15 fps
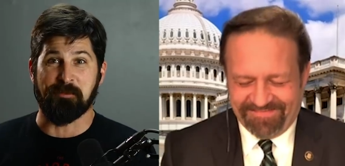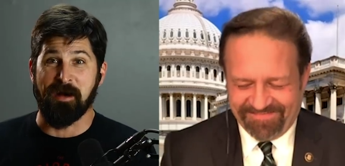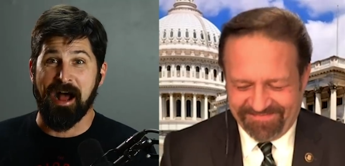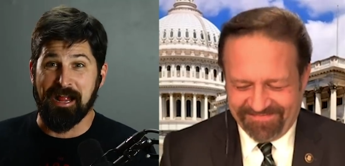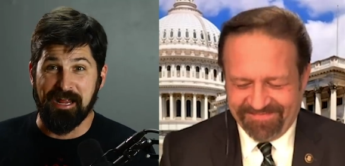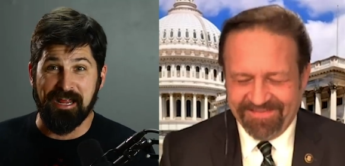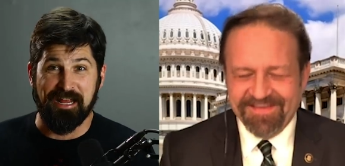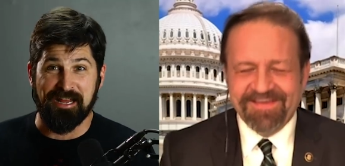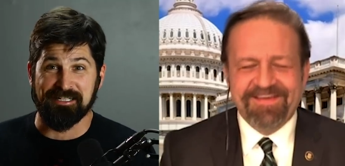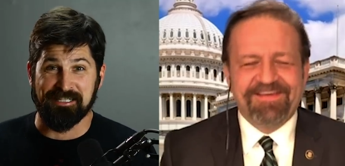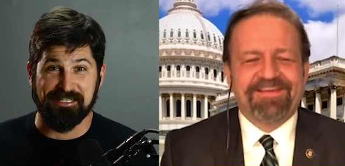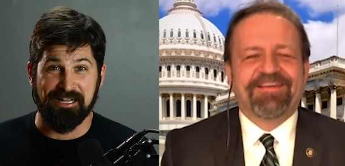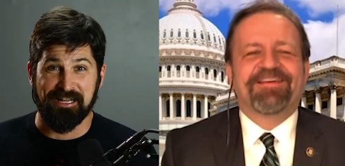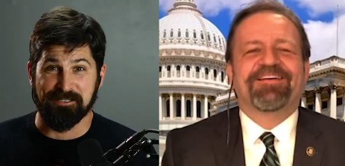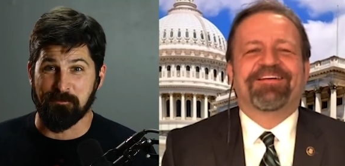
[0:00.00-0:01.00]
Speaker 1: Am I
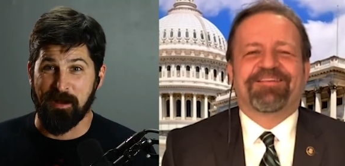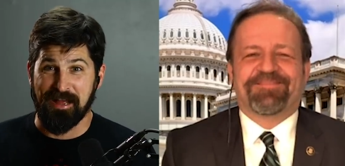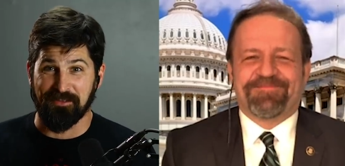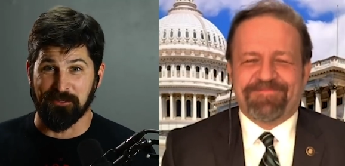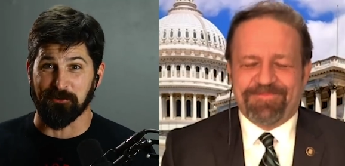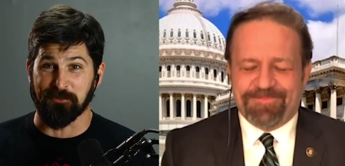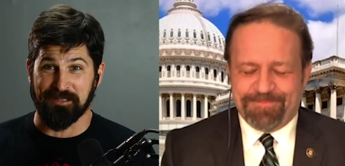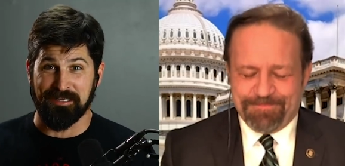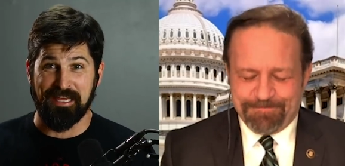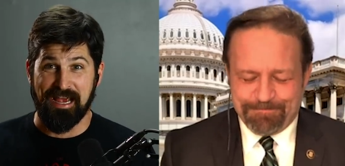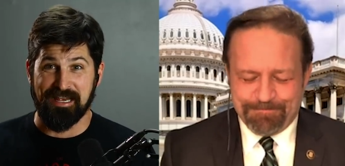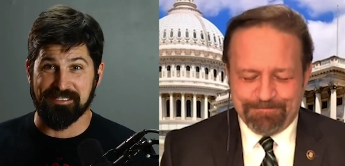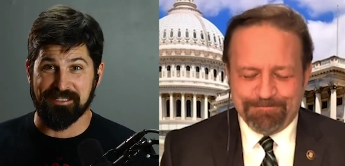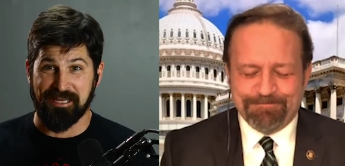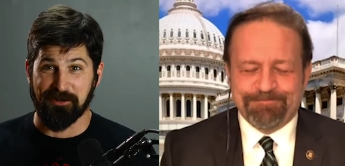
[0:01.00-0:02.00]
is is my little
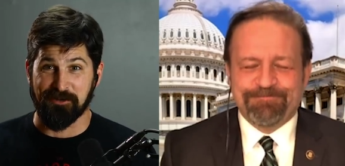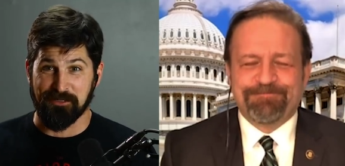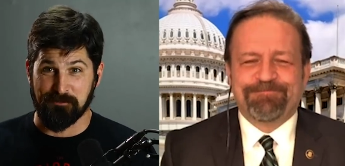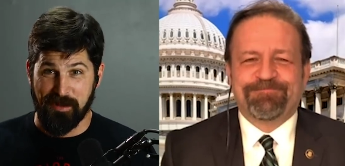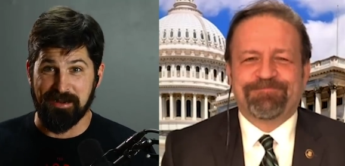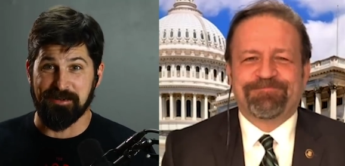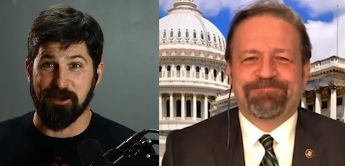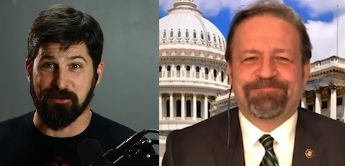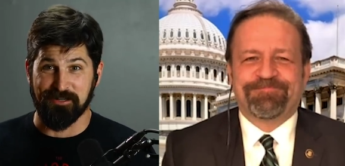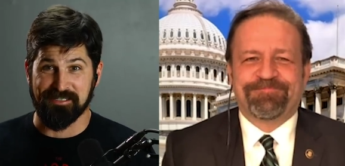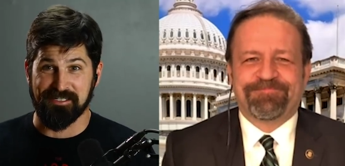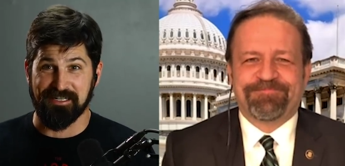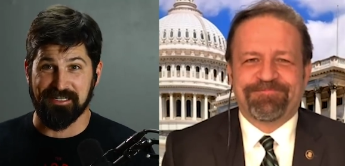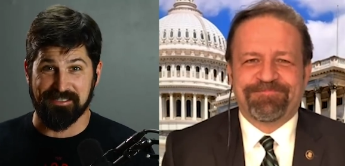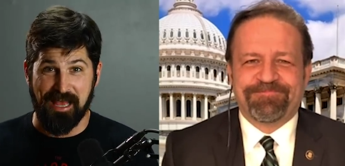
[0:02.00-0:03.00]
guess there? Is my
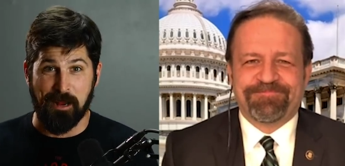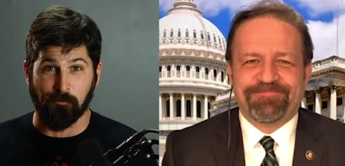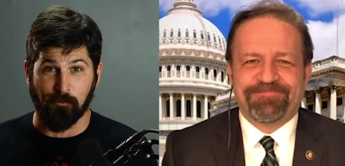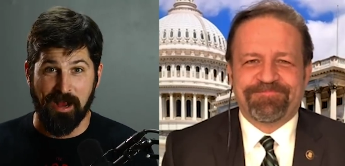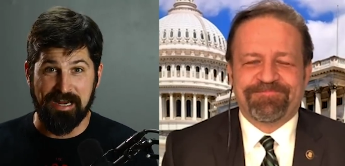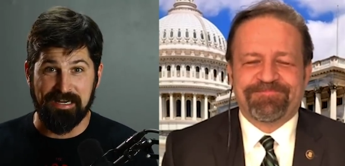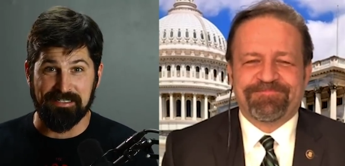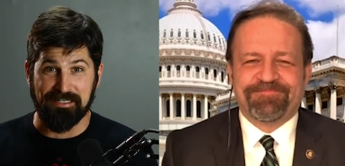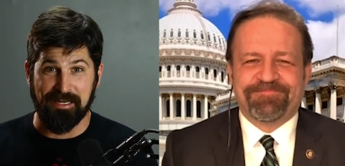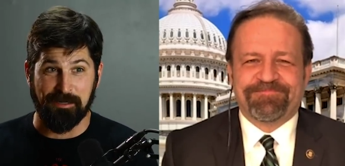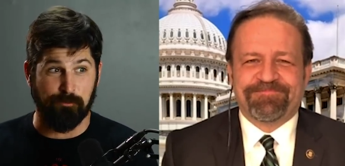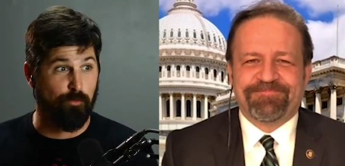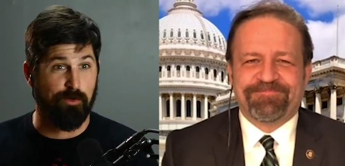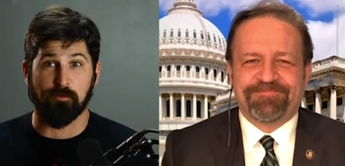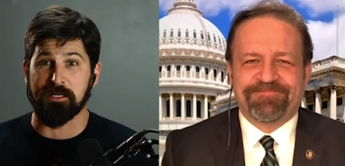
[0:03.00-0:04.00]
noticing? Is that right?
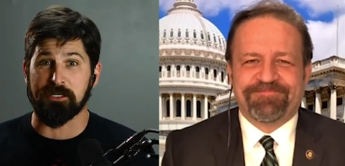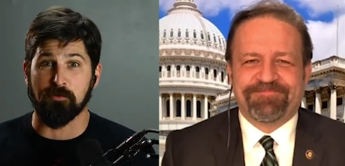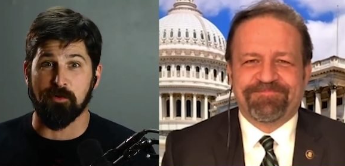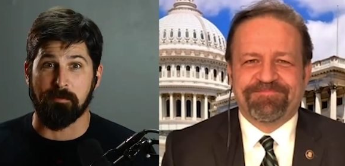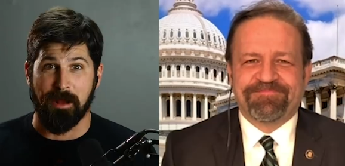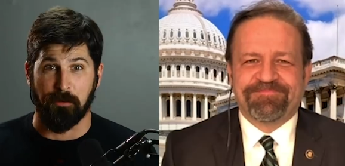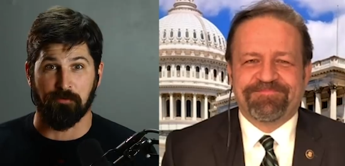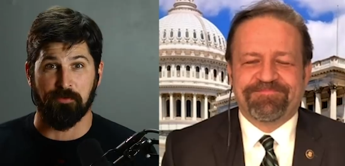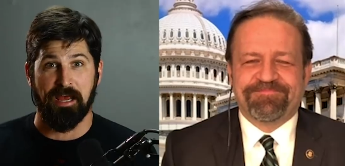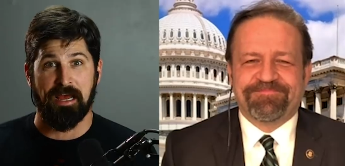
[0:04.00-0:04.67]
And what do we do about